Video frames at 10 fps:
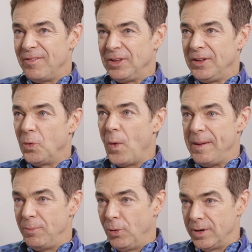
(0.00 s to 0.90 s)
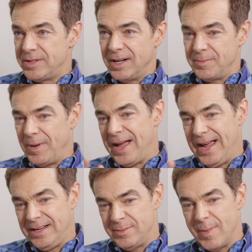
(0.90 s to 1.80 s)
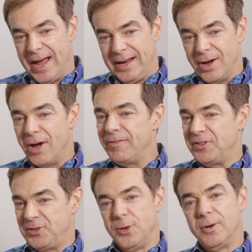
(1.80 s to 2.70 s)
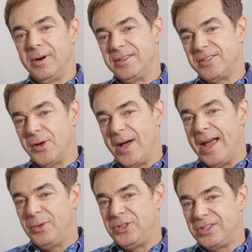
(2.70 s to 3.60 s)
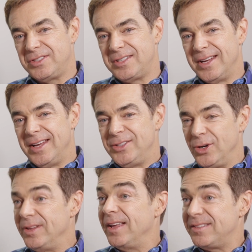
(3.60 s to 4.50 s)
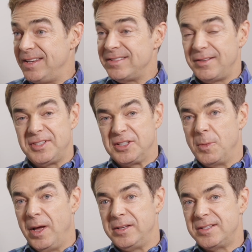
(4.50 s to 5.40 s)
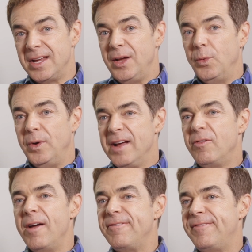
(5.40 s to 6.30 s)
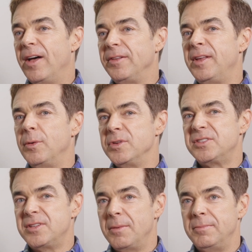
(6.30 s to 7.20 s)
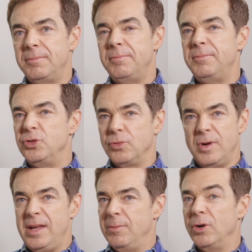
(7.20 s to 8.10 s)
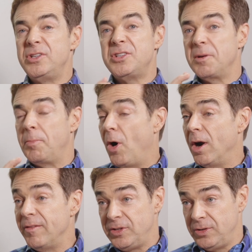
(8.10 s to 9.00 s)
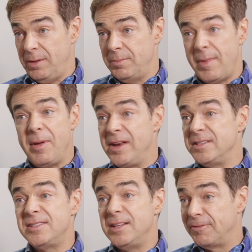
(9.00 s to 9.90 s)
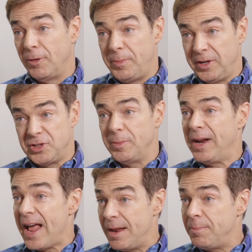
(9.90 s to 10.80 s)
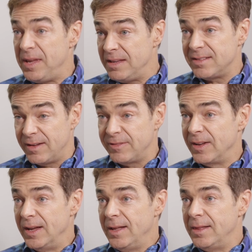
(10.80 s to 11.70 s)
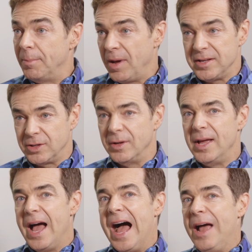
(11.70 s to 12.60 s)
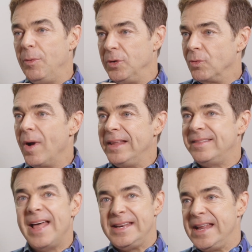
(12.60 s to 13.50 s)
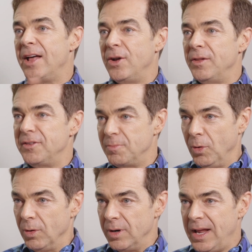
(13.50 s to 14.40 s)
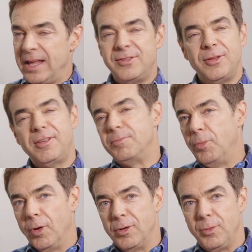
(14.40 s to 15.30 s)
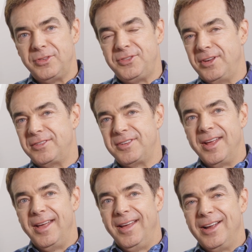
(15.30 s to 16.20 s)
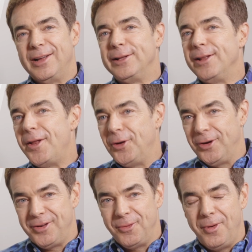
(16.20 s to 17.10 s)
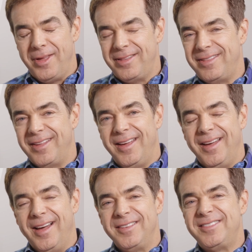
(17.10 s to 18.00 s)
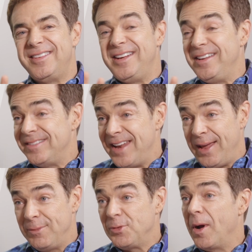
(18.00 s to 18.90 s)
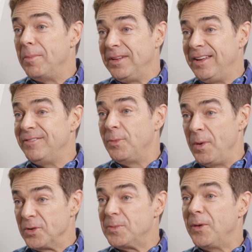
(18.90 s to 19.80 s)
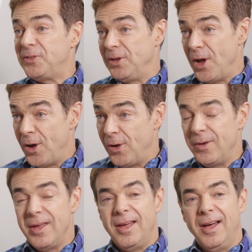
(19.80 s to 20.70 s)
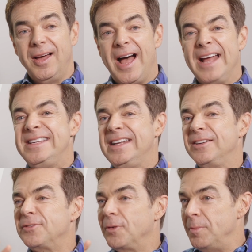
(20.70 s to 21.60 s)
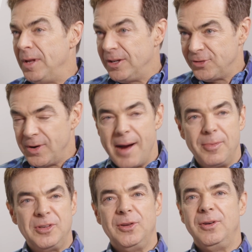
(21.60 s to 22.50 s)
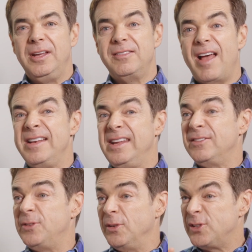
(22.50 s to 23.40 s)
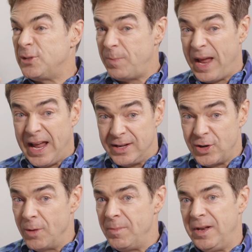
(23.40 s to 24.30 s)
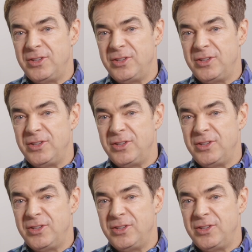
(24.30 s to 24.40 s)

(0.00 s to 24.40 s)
I have a little whiteboard tucked behind my office door. And so I would just, during that season of 6 months, whenever I felt there was some dream or just a part of a dream, maybe I didn't see the full picture, but I had a piece of the puzzle, I would write that down on this board. And so this board was just cluttered with cities' names where I believed we were supposed to go, ideas for ministry opportunities, ideas to expand our